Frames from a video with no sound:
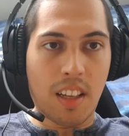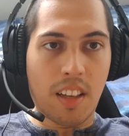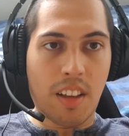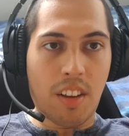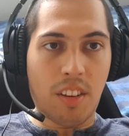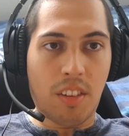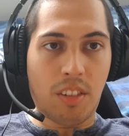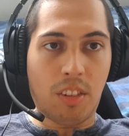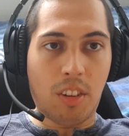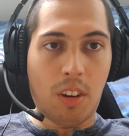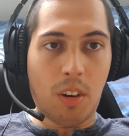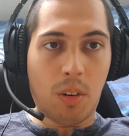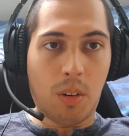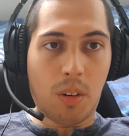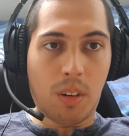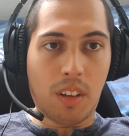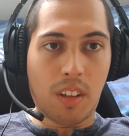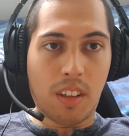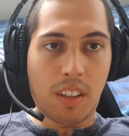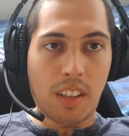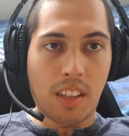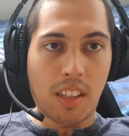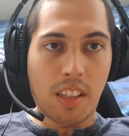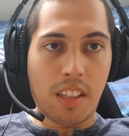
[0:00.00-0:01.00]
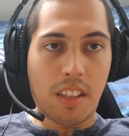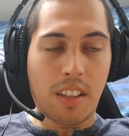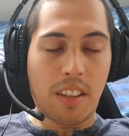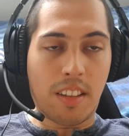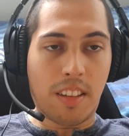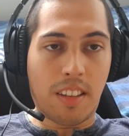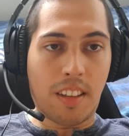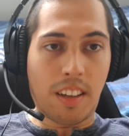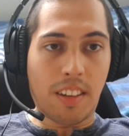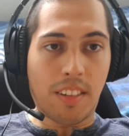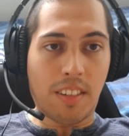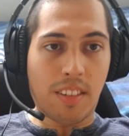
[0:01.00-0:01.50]
So,
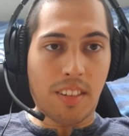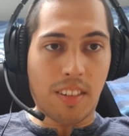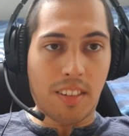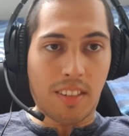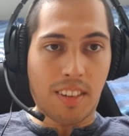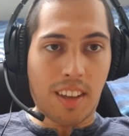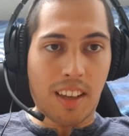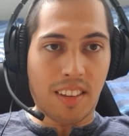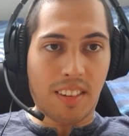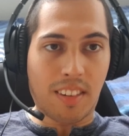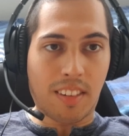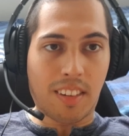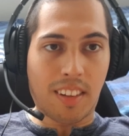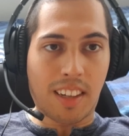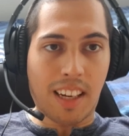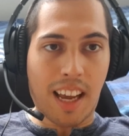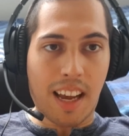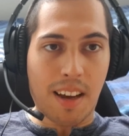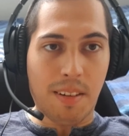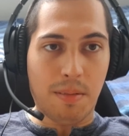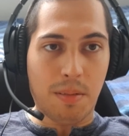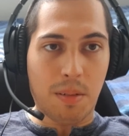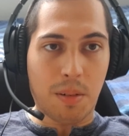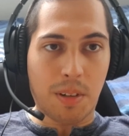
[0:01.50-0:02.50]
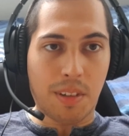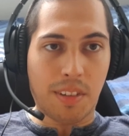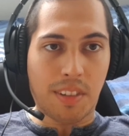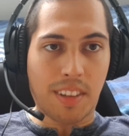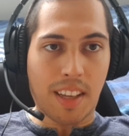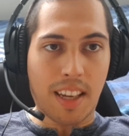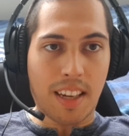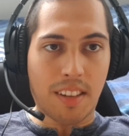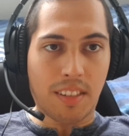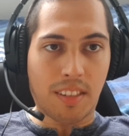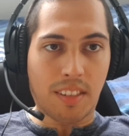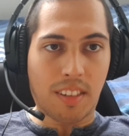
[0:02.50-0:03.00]
does this headset have noise
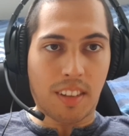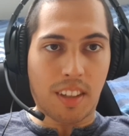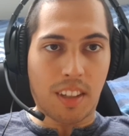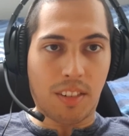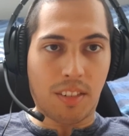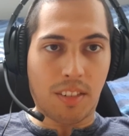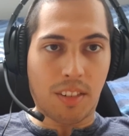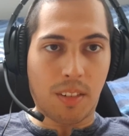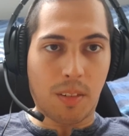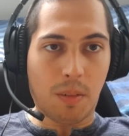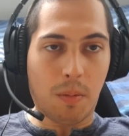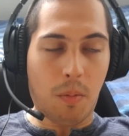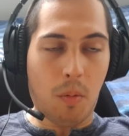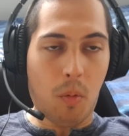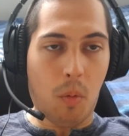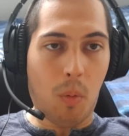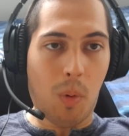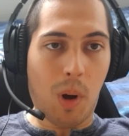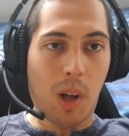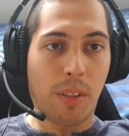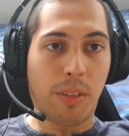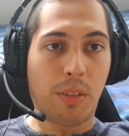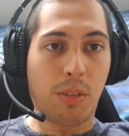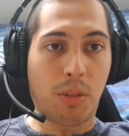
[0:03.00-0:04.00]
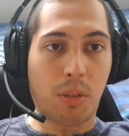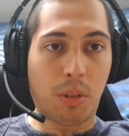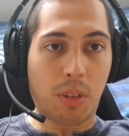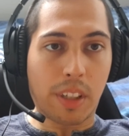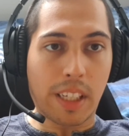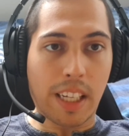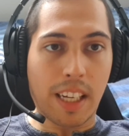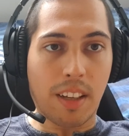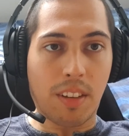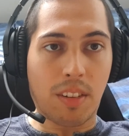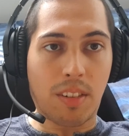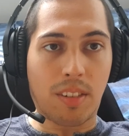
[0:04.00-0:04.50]
cancellation? Well, the short
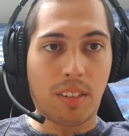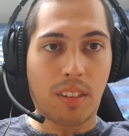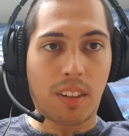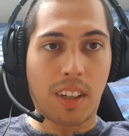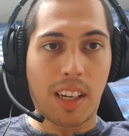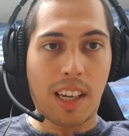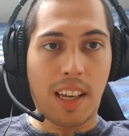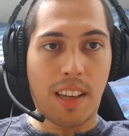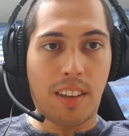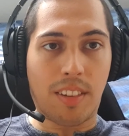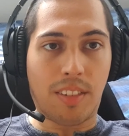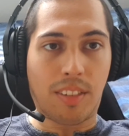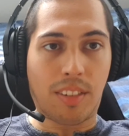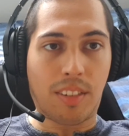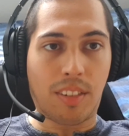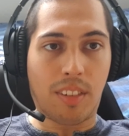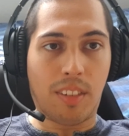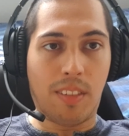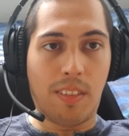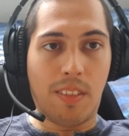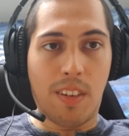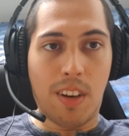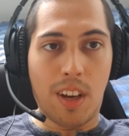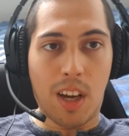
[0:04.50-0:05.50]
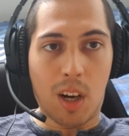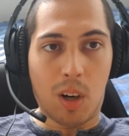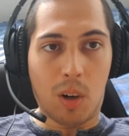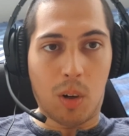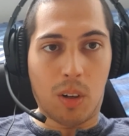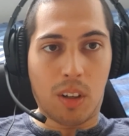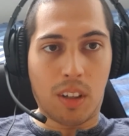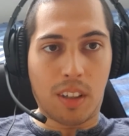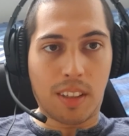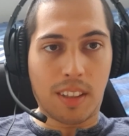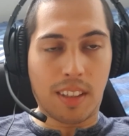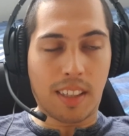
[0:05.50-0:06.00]
answer is
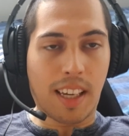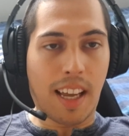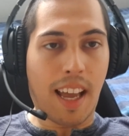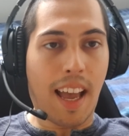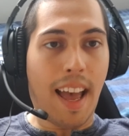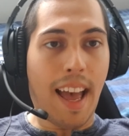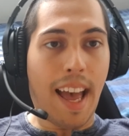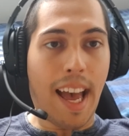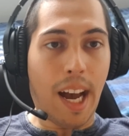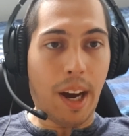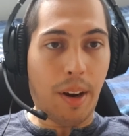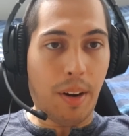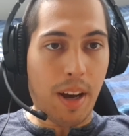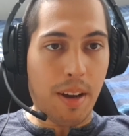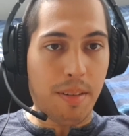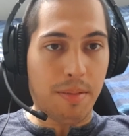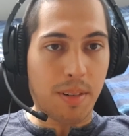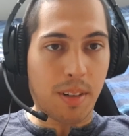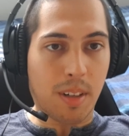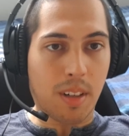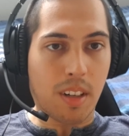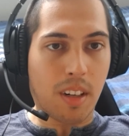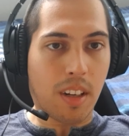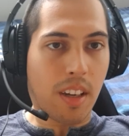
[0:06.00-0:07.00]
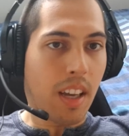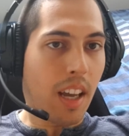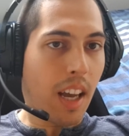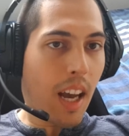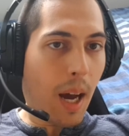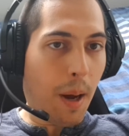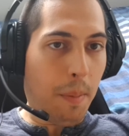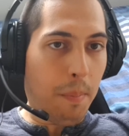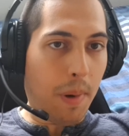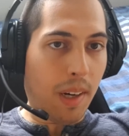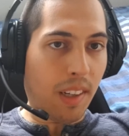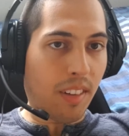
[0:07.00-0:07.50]
no. However,
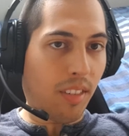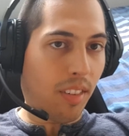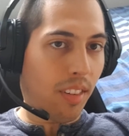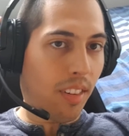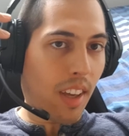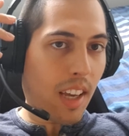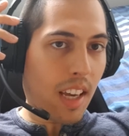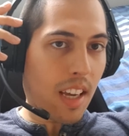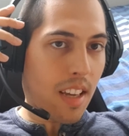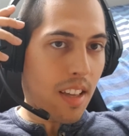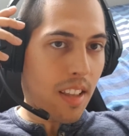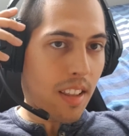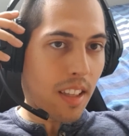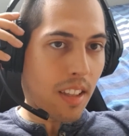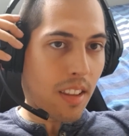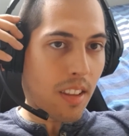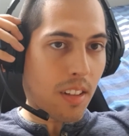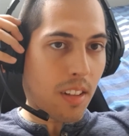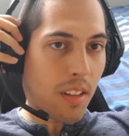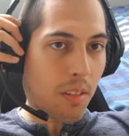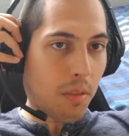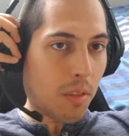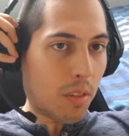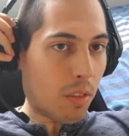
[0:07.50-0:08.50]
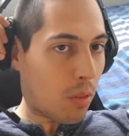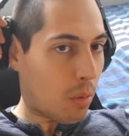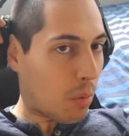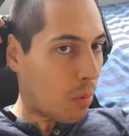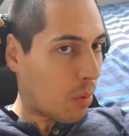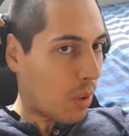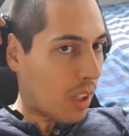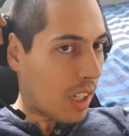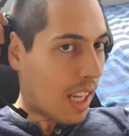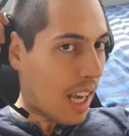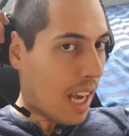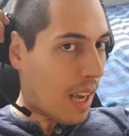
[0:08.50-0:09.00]
I must say that the difference
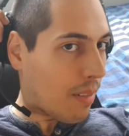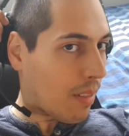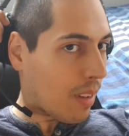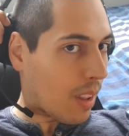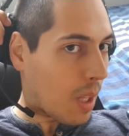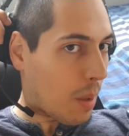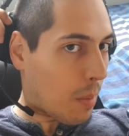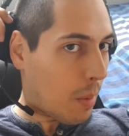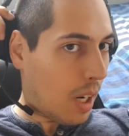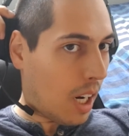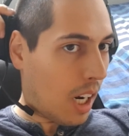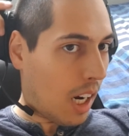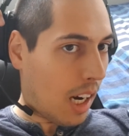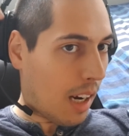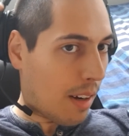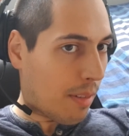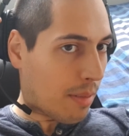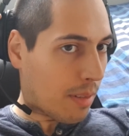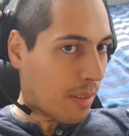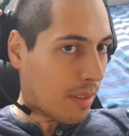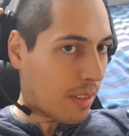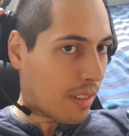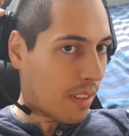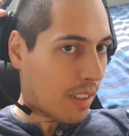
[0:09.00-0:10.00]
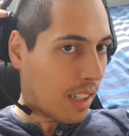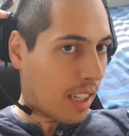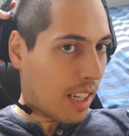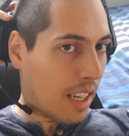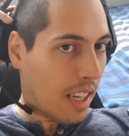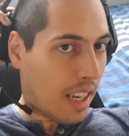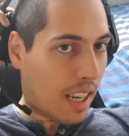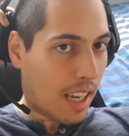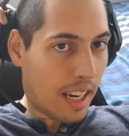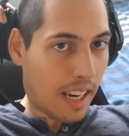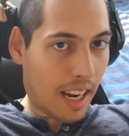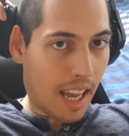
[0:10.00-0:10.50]
between having them off
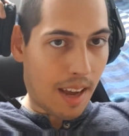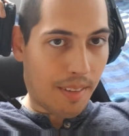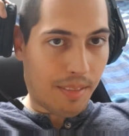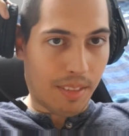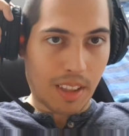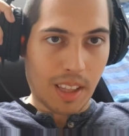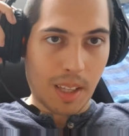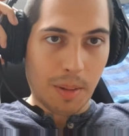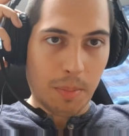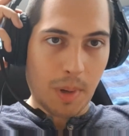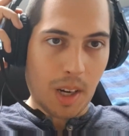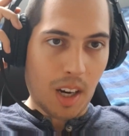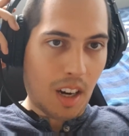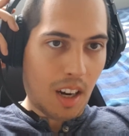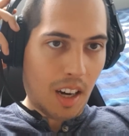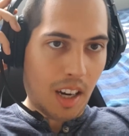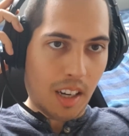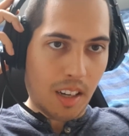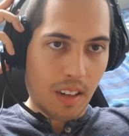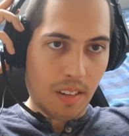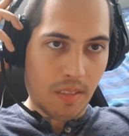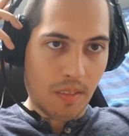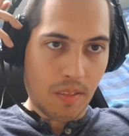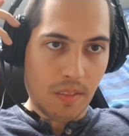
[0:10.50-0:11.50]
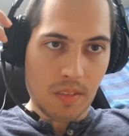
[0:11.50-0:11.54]
and having them on